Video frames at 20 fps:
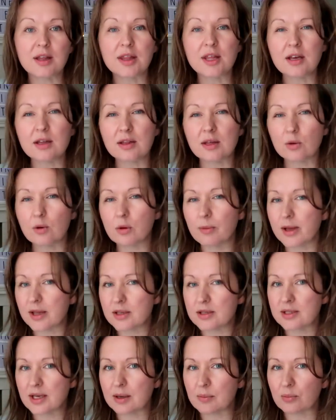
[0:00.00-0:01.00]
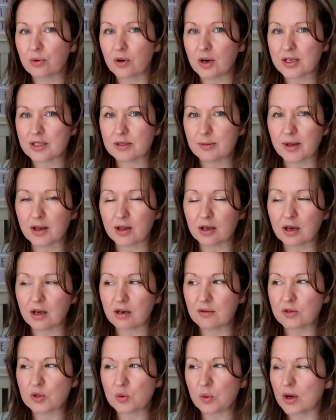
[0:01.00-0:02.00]
I think they were about the same price, about that
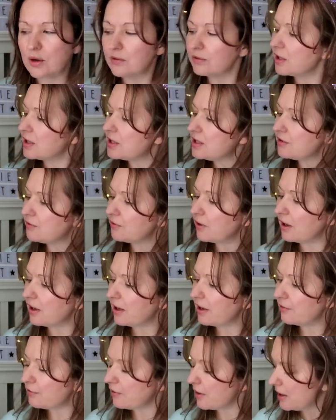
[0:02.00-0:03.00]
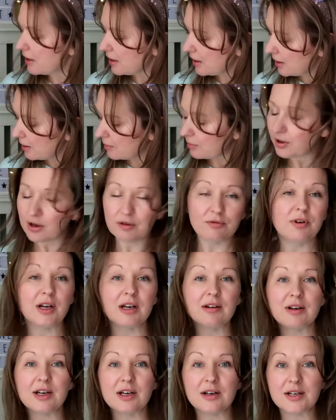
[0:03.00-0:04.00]
kind of $12.95. But
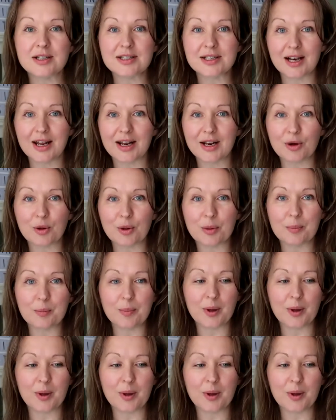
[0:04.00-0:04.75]
really, really nice, glad I got them